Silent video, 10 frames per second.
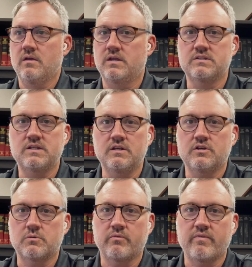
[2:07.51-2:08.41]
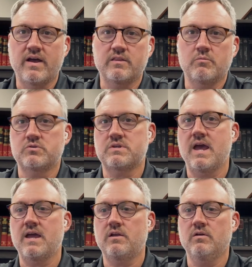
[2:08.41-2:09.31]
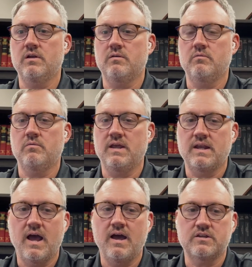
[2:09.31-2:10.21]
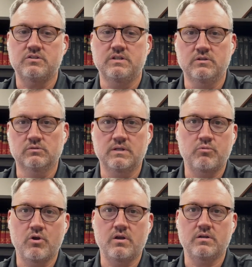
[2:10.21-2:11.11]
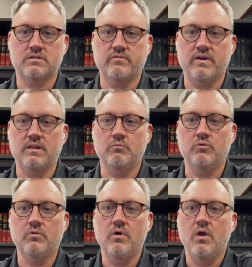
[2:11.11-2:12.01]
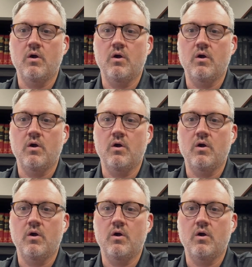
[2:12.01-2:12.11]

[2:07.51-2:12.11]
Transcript: continue to provide the most accurate and highest yielding products available?